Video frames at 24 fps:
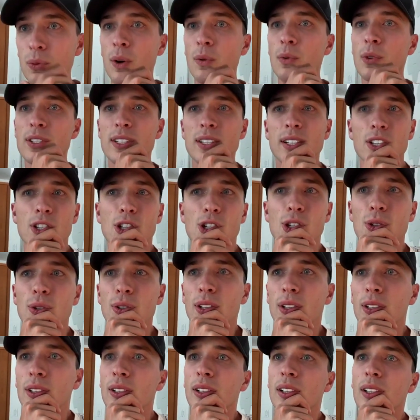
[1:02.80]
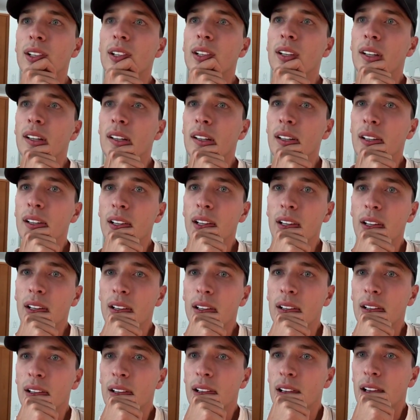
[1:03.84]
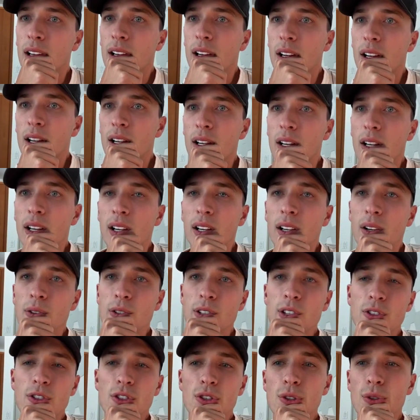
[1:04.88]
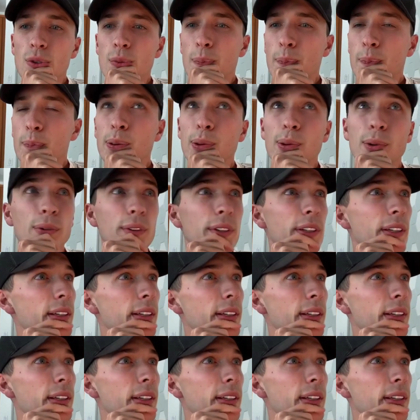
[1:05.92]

when was it issued? It was issued